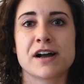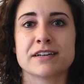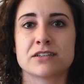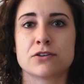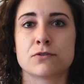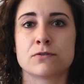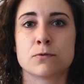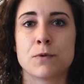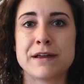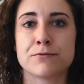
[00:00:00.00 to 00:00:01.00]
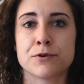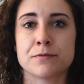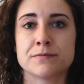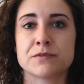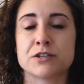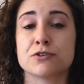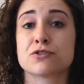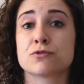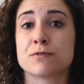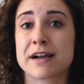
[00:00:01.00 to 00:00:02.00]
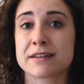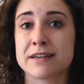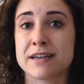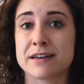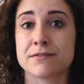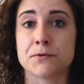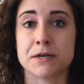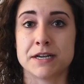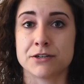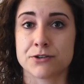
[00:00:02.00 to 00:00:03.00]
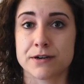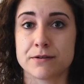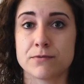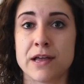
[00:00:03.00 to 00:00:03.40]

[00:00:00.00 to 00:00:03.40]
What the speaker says: guys in the weight room to do correctly and avoid injury,